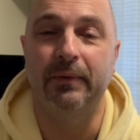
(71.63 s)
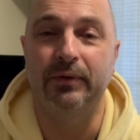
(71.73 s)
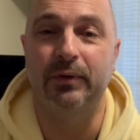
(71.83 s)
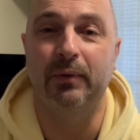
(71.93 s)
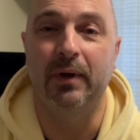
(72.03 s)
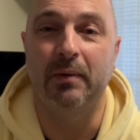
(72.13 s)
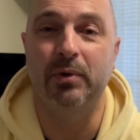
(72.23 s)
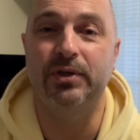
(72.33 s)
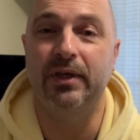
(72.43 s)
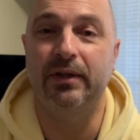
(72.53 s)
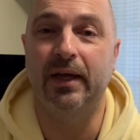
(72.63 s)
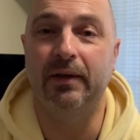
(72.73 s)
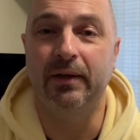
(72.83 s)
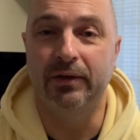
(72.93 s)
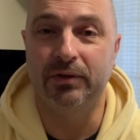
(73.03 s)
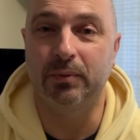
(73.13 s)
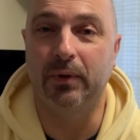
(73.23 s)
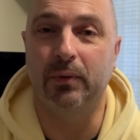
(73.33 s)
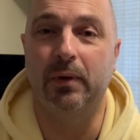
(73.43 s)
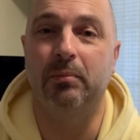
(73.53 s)
So appreciate that. Just
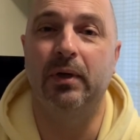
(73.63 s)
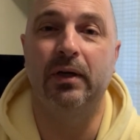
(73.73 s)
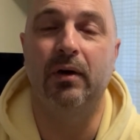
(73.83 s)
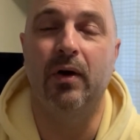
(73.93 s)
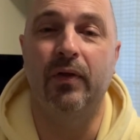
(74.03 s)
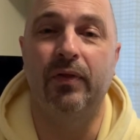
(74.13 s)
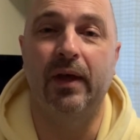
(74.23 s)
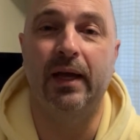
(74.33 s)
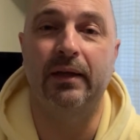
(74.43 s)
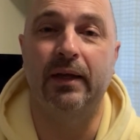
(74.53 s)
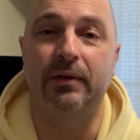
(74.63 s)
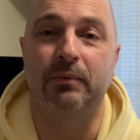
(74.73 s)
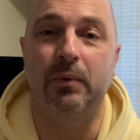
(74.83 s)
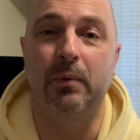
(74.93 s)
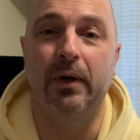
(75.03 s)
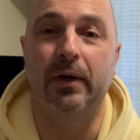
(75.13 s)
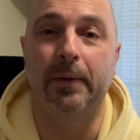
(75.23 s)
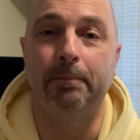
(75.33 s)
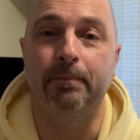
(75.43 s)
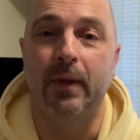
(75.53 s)
wanted a quick plug on that as we went on.